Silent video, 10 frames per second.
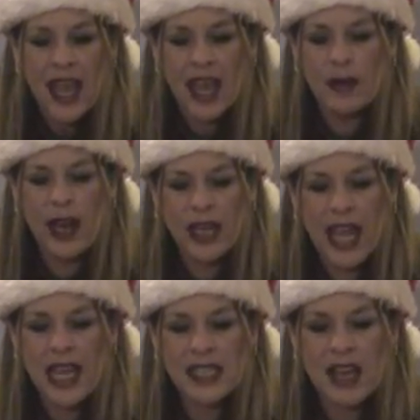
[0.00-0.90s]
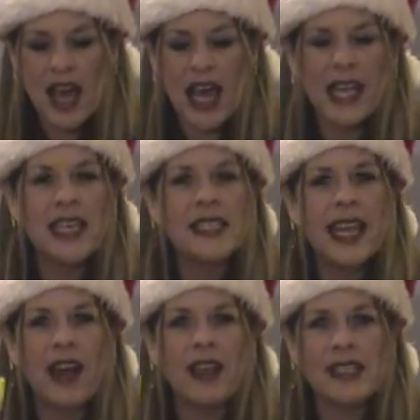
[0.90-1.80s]
Anyway, our next high is
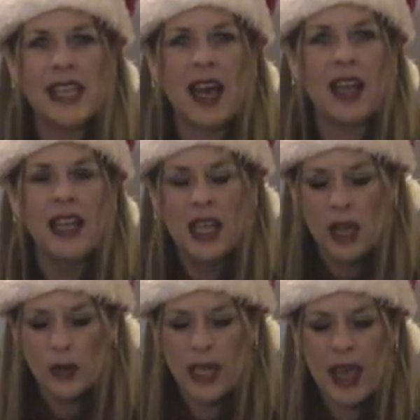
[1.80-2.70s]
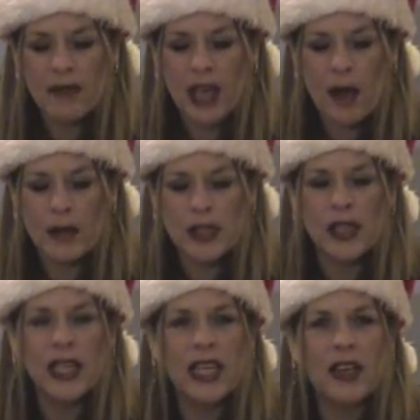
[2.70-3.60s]
carousel. We have an
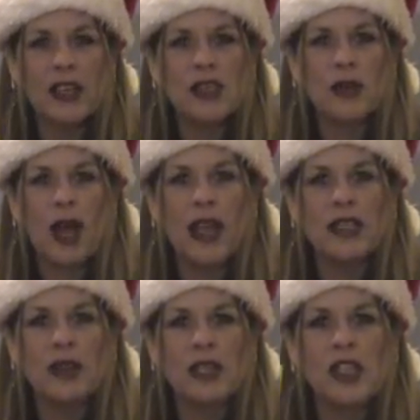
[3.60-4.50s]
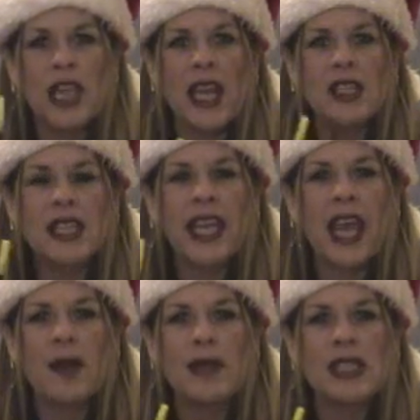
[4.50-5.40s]
opportunity here in Toronto to change the
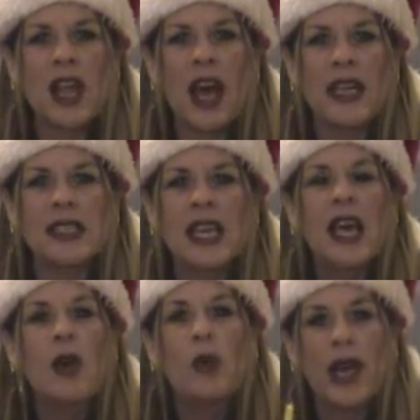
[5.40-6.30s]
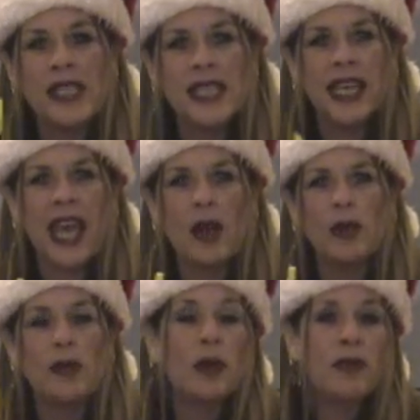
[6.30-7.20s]
cannabis laws once again
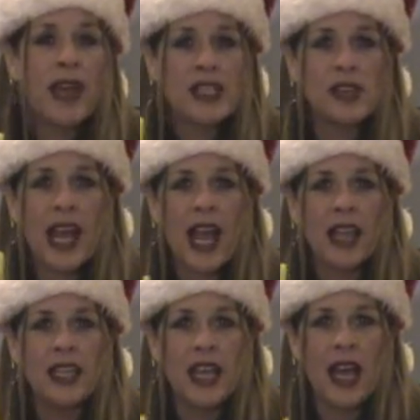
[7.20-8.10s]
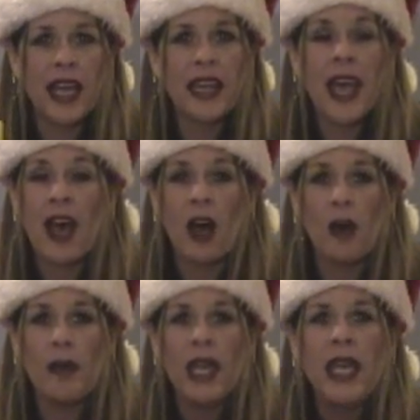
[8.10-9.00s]
with Professor Alan Young at the
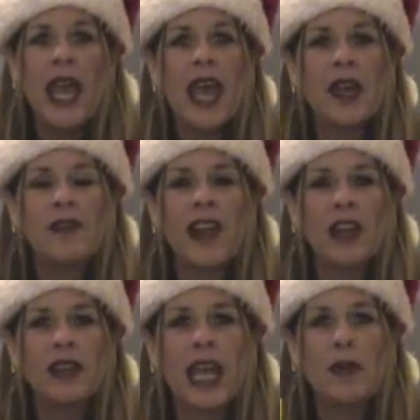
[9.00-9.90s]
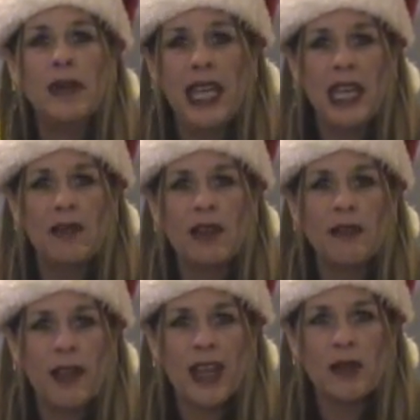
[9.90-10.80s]
helm and a fellow named Neve, a
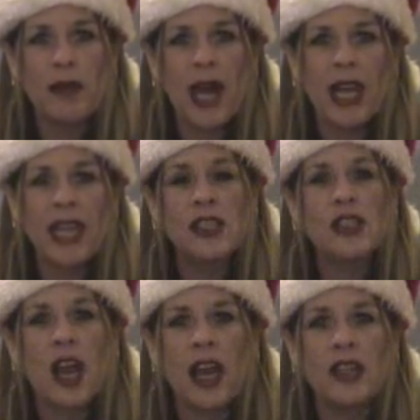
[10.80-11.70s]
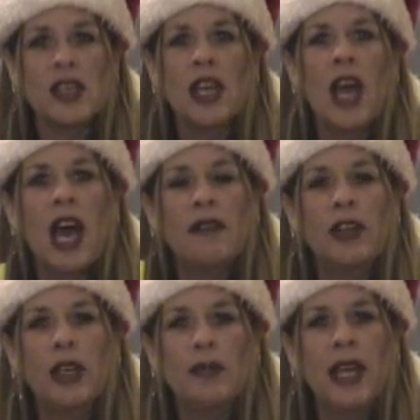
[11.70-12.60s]
friend of mine, in charge of a
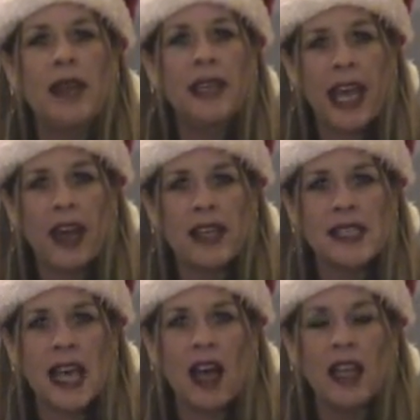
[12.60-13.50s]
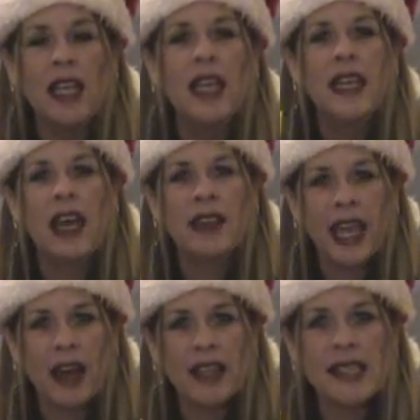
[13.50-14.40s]
group named Carousel. Now,
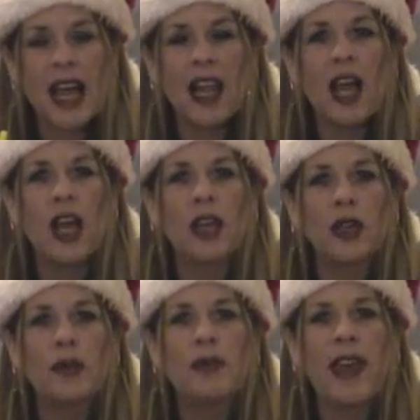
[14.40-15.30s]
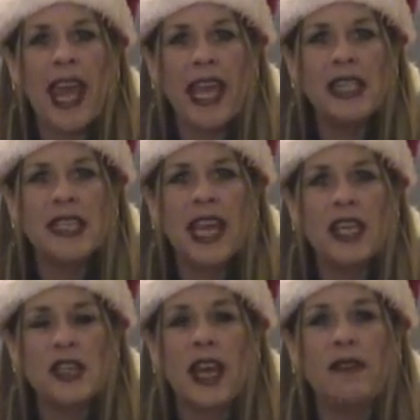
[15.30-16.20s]
Carousel are a group of AIDS
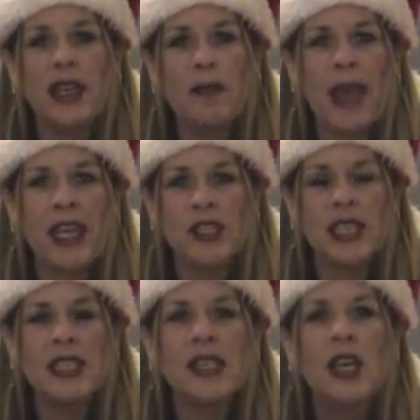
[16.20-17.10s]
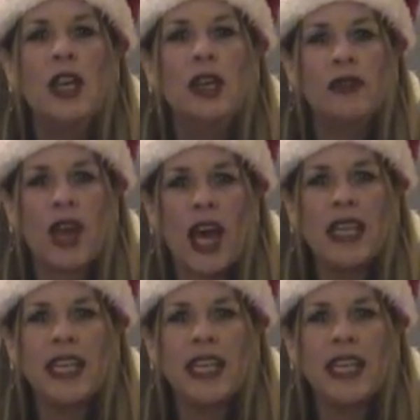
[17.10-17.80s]
and HIV patients who've gotten